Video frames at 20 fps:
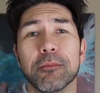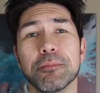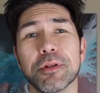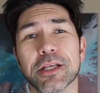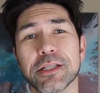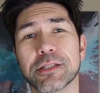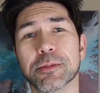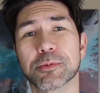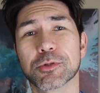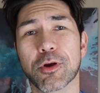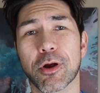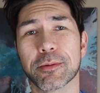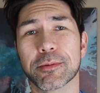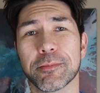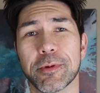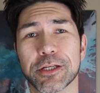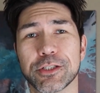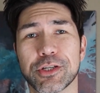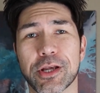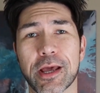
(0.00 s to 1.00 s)
Please subscribe
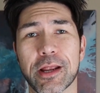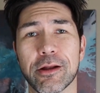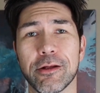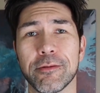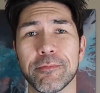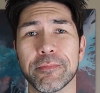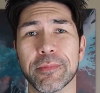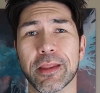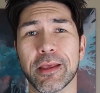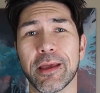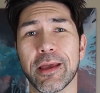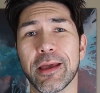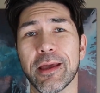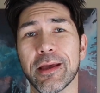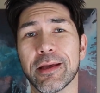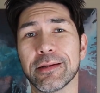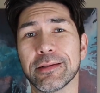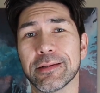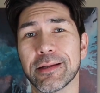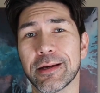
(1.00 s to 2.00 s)
to my channel
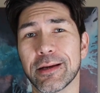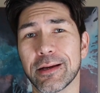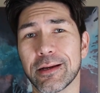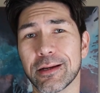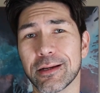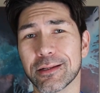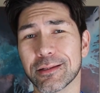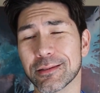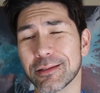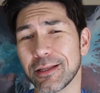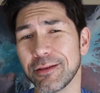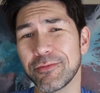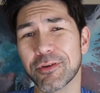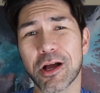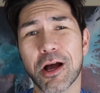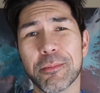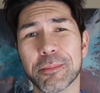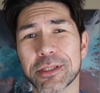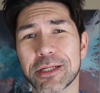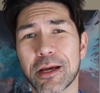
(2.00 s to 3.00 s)
and uh, leave a
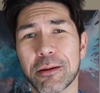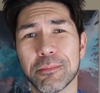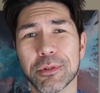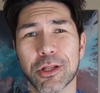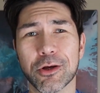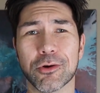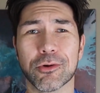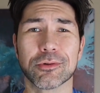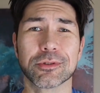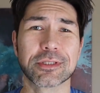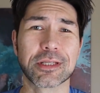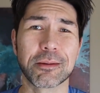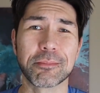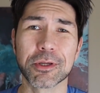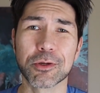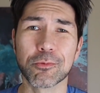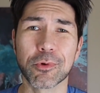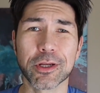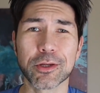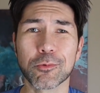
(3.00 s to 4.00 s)
comment down below. Tell
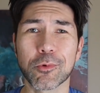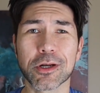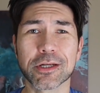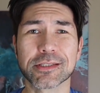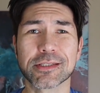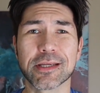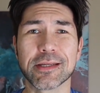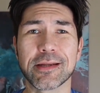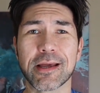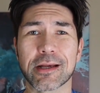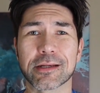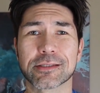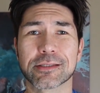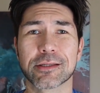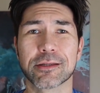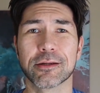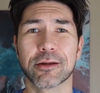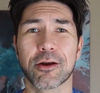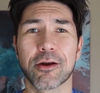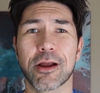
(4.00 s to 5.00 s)
me what you want to see
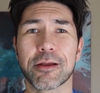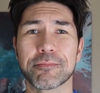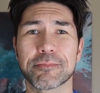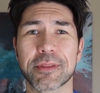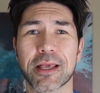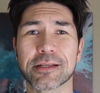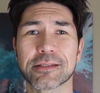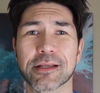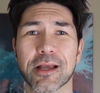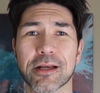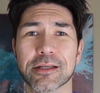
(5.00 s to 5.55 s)
next. All right. Thanks,